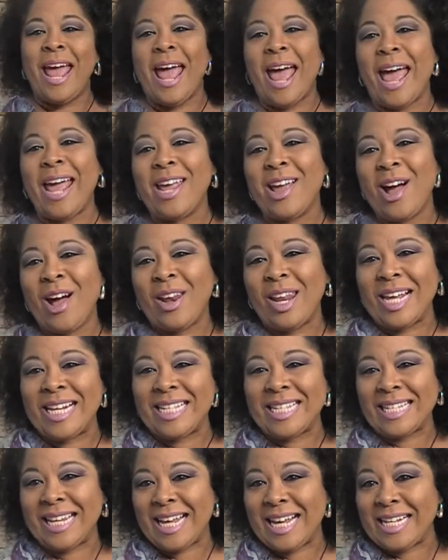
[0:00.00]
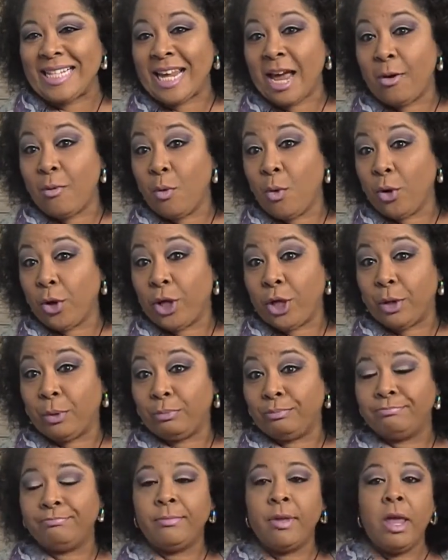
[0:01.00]
Hey y'all, it's Liz. How are
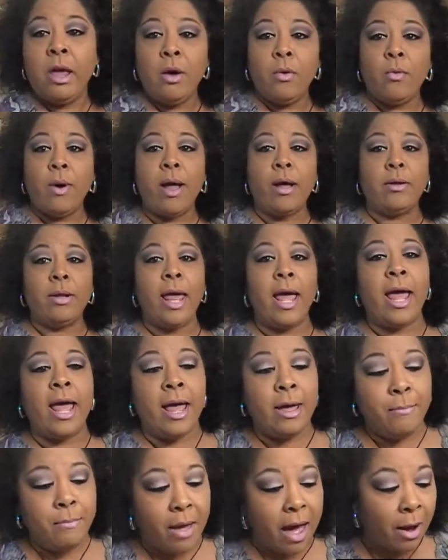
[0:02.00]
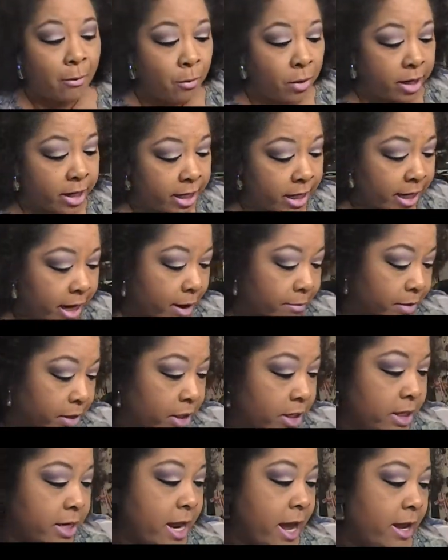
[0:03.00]
you? Well, um, I wanted to come to
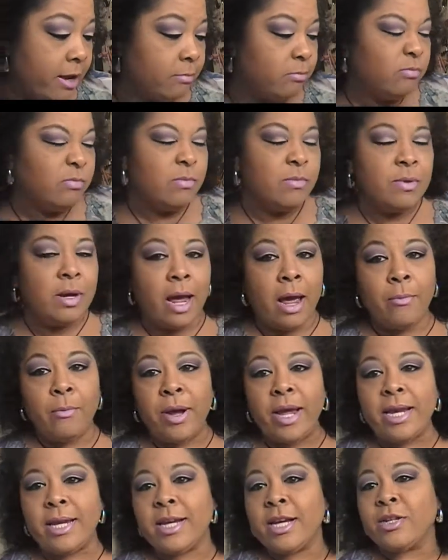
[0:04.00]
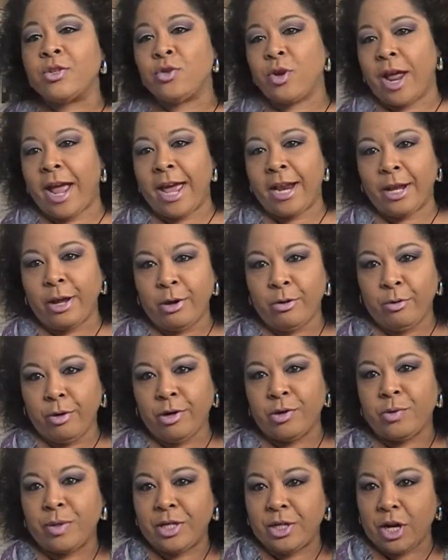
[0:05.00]
you today. I went yesterday, I had to go
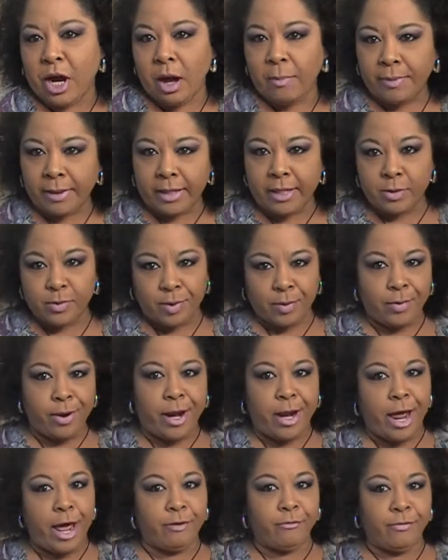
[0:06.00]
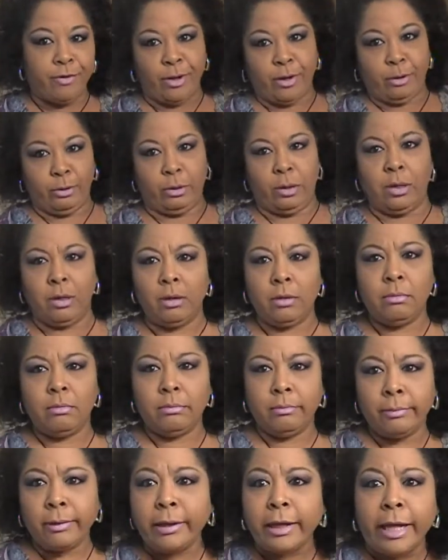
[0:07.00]
grocery shopping because we ran out of food.
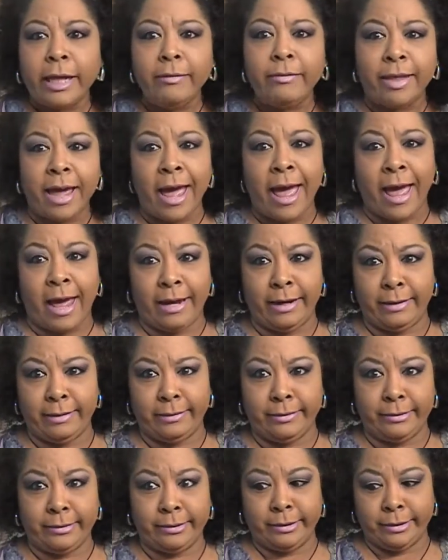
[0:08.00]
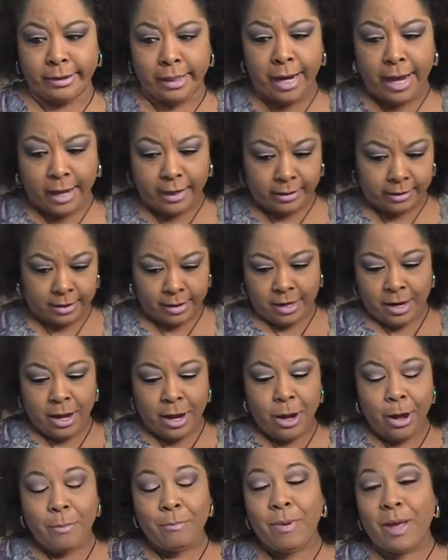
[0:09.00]
Believe that. Shit.
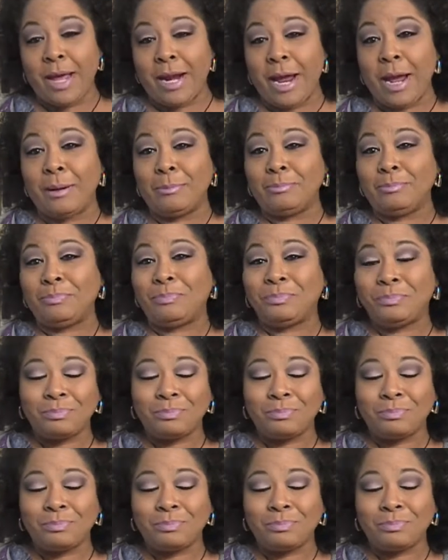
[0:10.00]
But um,